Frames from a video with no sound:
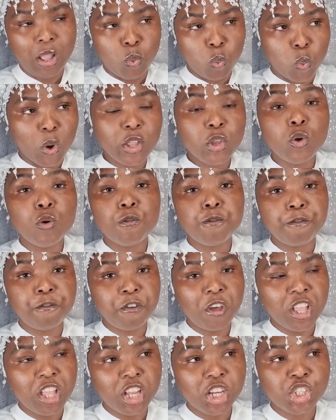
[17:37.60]
And when you
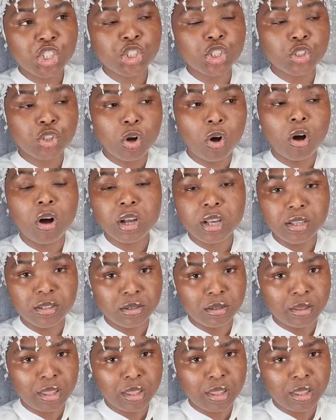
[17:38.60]
finish talking